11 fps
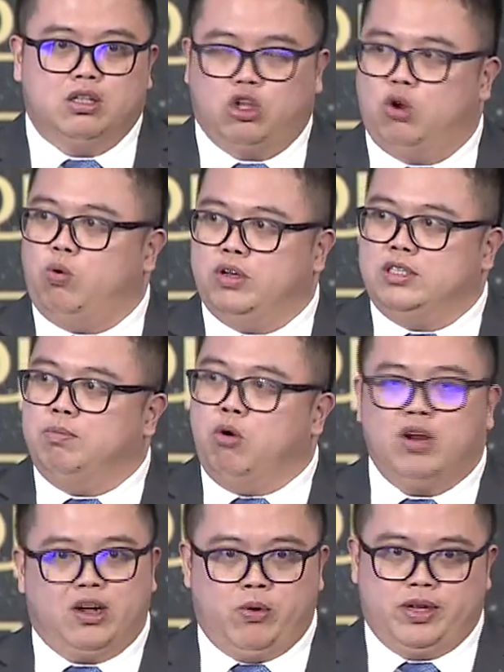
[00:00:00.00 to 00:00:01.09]
Dollar won is more
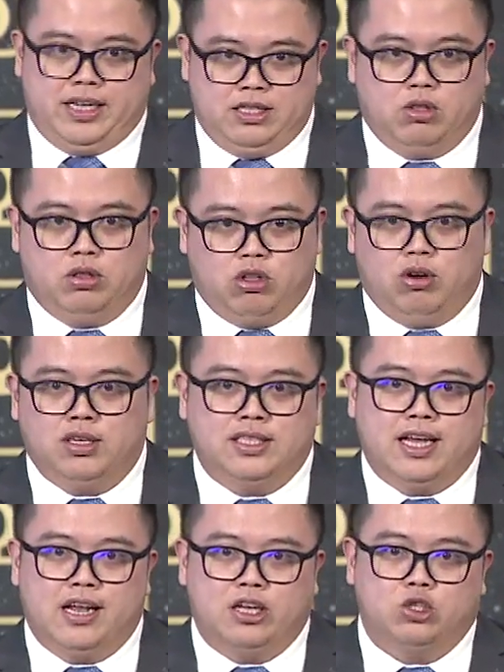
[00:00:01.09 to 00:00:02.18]
liquid than dollar CNH.